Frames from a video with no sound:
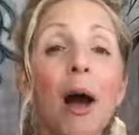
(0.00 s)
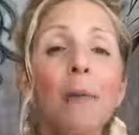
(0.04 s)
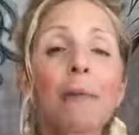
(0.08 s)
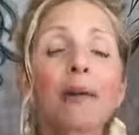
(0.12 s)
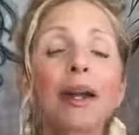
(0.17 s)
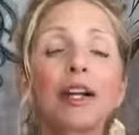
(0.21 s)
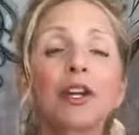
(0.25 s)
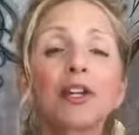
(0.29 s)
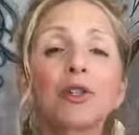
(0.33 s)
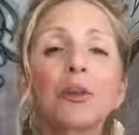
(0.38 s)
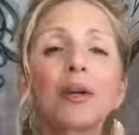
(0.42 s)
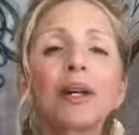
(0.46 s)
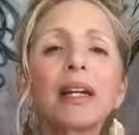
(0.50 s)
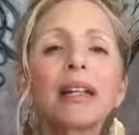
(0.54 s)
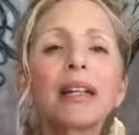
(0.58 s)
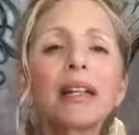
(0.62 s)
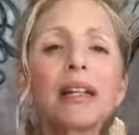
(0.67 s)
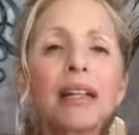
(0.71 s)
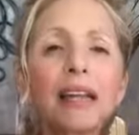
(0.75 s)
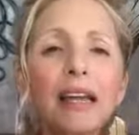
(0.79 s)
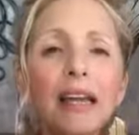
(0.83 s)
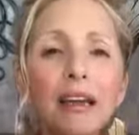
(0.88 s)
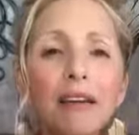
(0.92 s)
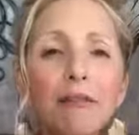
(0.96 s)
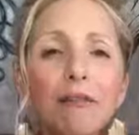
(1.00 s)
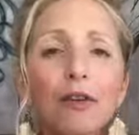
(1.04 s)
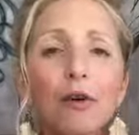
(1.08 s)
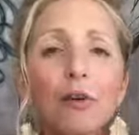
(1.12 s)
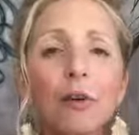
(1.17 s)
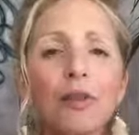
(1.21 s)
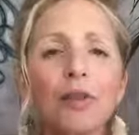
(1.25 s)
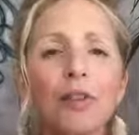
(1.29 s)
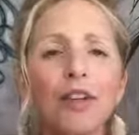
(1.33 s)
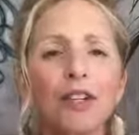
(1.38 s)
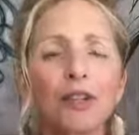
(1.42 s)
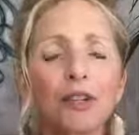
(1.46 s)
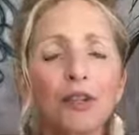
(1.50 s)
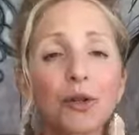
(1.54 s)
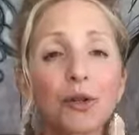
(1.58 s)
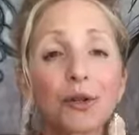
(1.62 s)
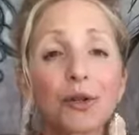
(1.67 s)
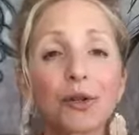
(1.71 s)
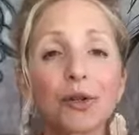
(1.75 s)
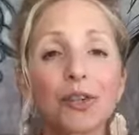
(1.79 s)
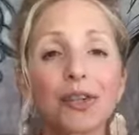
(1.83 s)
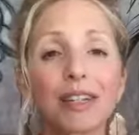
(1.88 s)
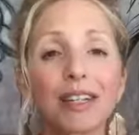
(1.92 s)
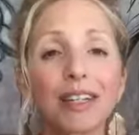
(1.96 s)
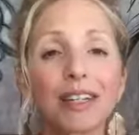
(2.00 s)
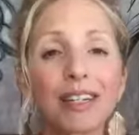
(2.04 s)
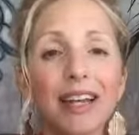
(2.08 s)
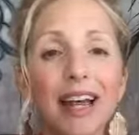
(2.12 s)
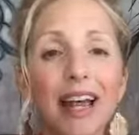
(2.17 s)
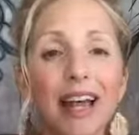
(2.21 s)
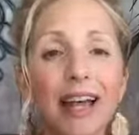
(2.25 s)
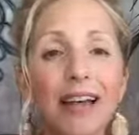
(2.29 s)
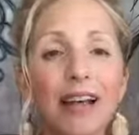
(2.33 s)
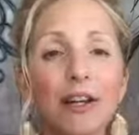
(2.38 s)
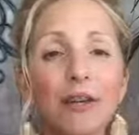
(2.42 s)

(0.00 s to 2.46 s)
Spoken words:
But I just want to leave you with these tools today.